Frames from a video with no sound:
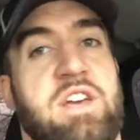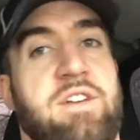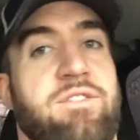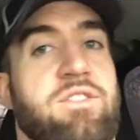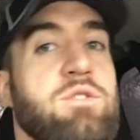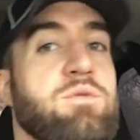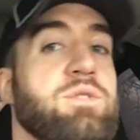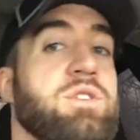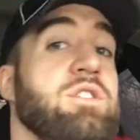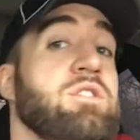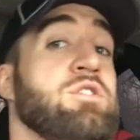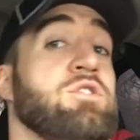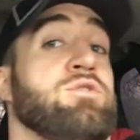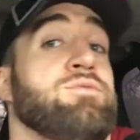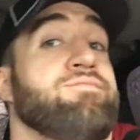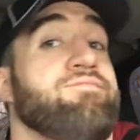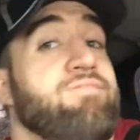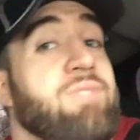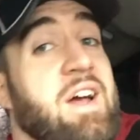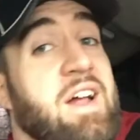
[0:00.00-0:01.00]
If you
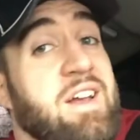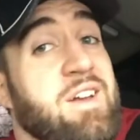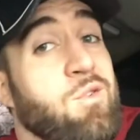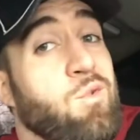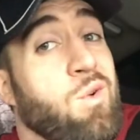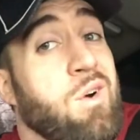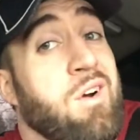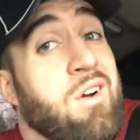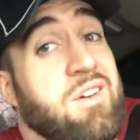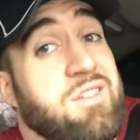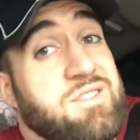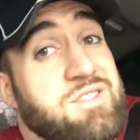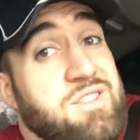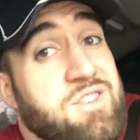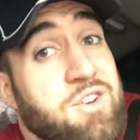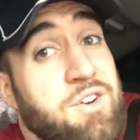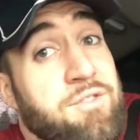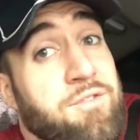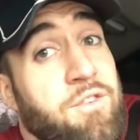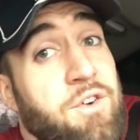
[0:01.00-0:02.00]
do and it works,
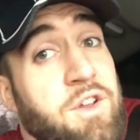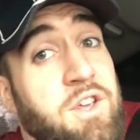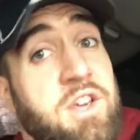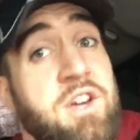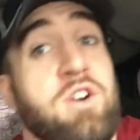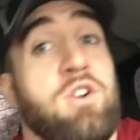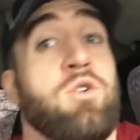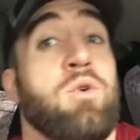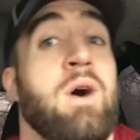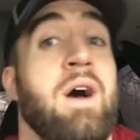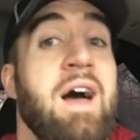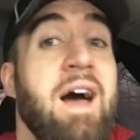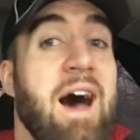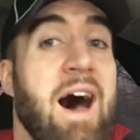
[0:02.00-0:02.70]
good for you.